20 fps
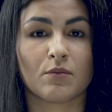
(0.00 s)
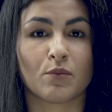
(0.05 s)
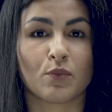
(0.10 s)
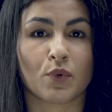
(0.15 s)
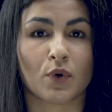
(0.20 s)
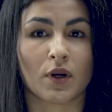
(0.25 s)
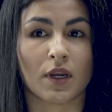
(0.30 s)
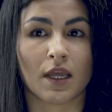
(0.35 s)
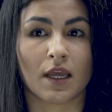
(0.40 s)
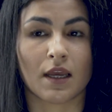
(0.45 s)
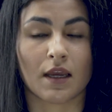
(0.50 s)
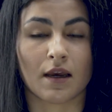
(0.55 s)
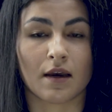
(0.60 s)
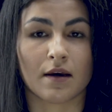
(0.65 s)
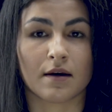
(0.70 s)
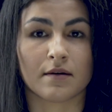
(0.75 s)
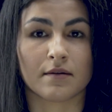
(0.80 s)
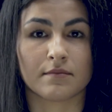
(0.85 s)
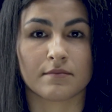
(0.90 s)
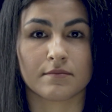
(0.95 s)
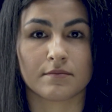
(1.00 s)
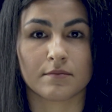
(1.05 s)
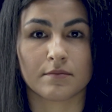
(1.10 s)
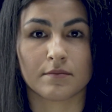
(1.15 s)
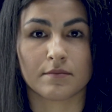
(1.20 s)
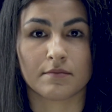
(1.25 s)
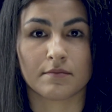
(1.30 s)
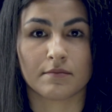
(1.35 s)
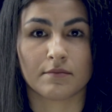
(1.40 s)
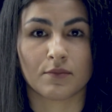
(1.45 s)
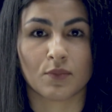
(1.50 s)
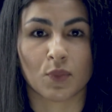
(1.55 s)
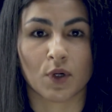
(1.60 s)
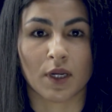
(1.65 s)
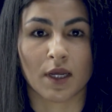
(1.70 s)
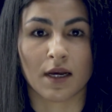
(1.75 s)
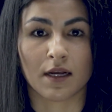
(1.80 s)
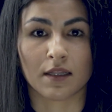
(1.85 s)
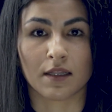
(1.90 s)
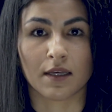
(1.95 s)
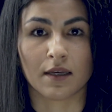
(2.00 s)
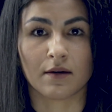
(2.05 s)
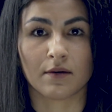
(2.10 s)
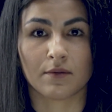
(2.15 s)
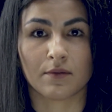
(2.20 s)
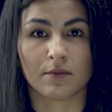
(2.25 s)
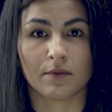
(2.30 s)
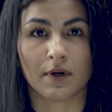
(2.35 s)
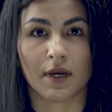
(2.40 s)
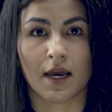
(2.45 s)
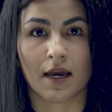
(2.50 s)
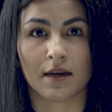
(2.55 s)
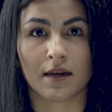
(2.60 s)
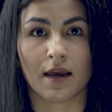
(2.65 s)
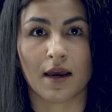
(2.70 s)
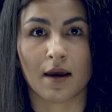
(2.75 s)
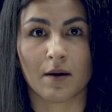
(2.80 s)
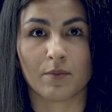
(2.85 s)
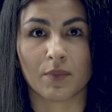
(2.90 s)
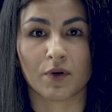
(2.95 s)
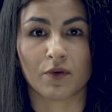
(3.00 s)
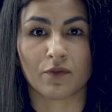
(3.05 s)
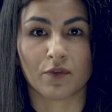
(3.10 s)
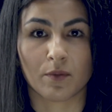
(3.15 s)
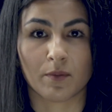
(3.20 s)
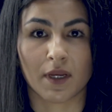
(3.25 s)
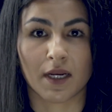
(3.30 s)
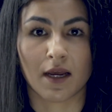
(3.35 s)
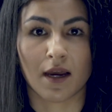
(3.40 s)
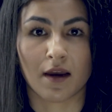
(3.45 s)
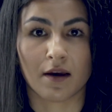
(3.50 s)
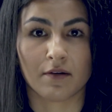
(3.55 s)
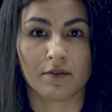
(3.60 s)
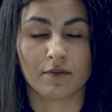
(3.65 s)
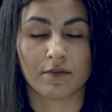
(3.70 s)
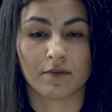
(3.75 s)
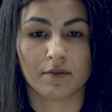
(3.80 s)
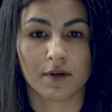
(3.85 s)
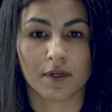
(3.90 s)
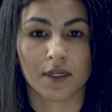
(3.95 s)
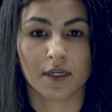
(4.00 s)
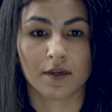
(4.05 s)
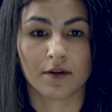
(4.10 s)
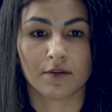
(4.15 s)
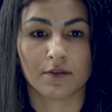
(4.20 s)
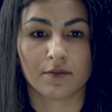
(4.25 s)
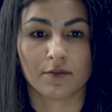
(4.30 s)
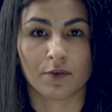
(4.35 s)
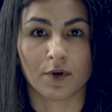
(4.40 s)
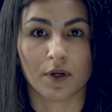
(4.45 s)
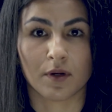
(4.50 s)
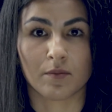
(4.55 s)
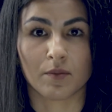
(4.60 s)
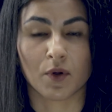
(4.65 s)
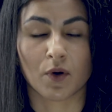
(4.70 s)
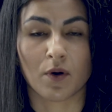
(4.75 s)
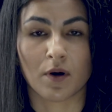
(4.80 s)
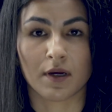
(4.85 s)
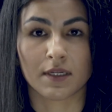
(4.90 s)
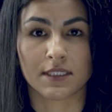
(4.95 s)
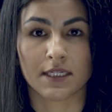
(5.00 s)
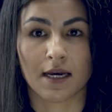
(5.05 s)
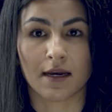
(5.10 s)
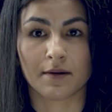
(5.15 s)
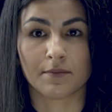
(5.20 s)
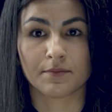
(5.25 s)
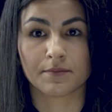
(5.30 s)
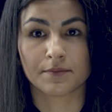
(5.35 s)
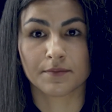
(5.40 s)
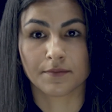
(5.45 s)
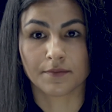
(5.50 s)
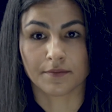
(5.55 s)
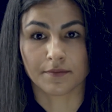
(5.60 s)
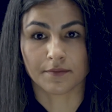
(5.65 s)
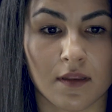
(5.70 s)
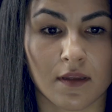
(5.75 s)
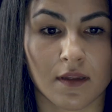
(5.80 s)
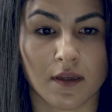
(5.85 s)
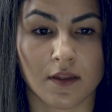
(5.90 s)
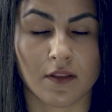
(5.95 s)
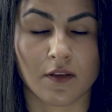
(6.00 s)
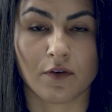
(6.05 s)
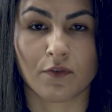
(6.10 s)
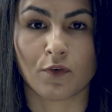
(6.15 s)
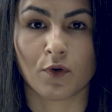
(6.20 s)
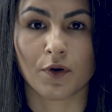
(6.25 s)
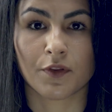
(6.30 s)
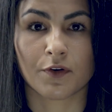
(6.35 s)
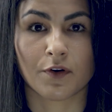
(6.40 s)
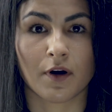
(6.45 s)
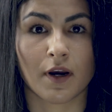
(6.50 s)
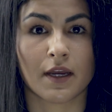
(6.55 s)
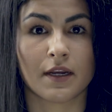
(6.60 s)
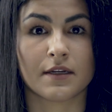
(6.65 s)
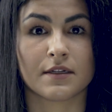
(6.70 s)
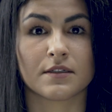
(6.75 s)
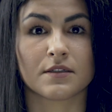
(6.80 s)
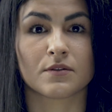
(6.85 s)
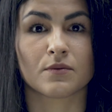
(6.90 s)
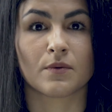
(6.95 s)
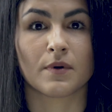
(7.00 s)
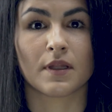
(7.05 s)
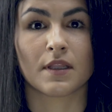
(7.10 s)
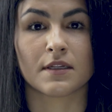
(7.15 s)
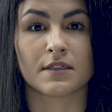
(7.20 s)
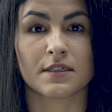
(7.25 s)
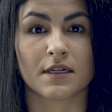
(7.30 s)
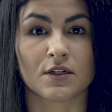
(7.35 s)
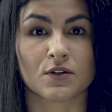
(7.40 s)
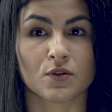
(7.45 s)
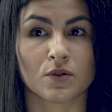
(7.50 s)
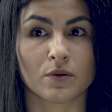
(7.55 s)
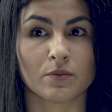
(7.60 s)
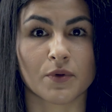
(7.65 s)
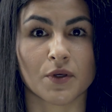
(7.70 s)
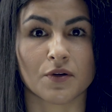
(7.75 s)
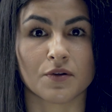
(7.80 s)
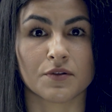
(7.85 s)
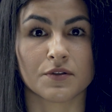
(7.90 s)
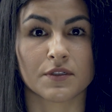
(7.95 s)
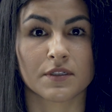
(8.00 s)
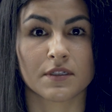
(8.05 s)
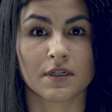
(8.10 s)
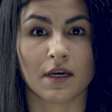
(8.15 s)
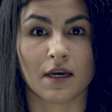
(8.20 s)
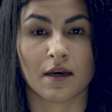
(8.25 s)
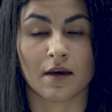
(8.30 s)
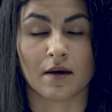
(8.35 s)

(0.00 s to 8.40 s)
pretty ugly what had to happen for me to have freedom to go outside. In the 4th grade is when the sexual abuse